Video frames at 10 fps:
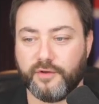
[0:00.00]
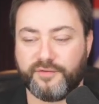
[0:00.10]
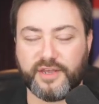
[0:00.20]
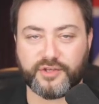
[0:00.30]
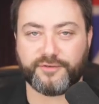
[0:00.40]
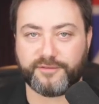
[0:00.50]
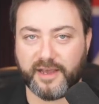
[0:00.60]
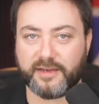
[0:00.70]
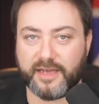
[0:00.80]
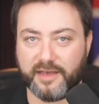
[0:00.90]
of each
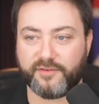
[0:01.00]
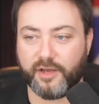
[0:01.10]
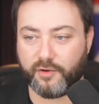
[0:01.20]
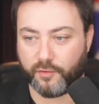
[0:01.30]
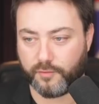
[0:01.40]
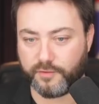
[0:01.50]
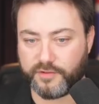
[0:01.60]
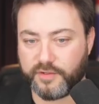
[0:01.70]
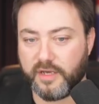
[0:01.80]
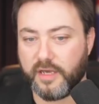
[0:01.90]
effect having a cause,